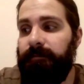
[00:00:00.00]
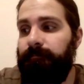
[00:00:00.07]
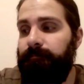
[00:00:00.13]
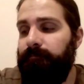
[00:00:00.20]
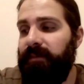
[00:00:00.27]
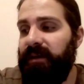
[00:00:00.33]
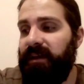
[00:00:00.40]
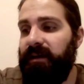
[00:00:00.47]

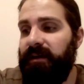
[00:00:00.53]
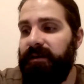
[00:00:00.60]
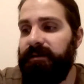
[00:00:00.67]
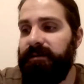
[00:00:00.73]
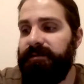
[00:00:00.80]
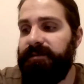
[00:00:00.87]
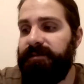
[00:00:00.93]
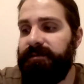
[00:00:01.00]

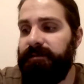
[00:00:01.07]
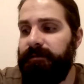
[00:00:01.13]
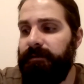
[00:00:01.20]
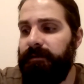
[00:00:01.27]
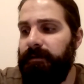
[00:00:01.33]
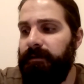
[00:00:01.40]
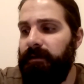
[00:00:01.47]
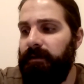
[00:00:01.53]
because
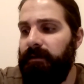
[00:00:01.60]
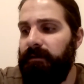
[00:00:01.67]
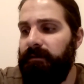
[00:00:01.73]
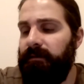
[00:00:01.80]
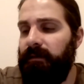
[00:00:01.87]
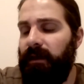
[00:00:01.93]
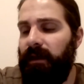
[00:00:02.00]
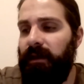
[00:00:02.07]

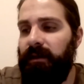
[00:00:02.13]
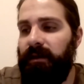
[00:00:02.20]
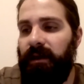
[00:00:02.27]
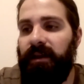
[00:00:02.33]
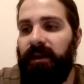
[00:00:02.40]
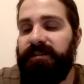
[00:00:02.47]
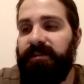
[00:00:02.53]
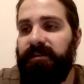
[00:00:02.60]
and
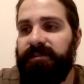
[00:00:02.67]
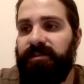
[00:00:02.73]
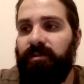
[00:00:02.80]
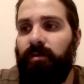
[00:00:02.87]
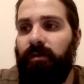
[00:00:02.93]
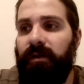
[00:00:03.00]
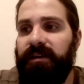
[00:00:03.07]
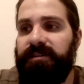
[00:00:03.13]
it's also
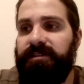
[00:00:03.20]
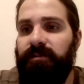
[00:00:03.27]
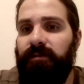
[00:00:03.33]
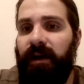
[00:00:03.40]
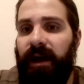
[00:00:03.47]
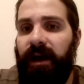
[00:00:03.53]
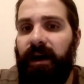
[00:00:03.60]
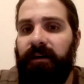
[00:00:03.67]
going to
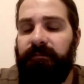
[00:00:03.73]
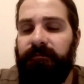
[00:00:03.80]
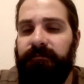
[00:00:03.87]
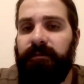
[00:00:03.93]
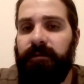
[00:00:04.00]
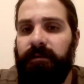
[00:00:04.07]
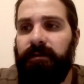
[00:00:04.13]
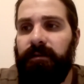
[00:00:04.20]
have
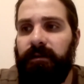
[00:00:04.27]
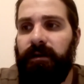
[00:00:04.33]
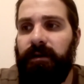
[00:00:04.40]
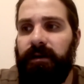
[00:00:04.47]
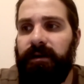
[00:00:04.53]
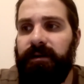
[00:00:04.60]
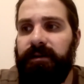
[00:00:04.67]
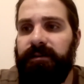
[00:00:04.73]

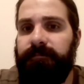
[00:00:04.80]
uh,